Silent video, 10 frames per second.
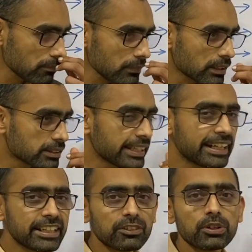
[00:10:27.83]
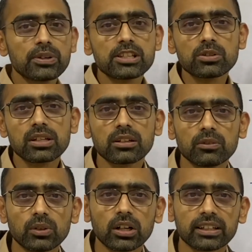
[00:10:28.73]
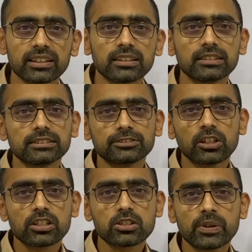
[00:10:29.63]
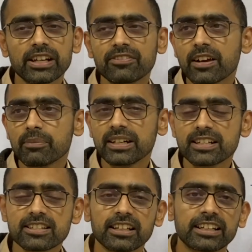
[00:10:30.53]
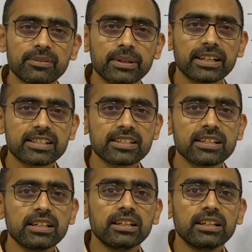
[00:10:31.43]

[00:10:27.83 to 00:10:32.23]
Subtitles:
see, interview is what, of course, 25 minutes, 30 minutes,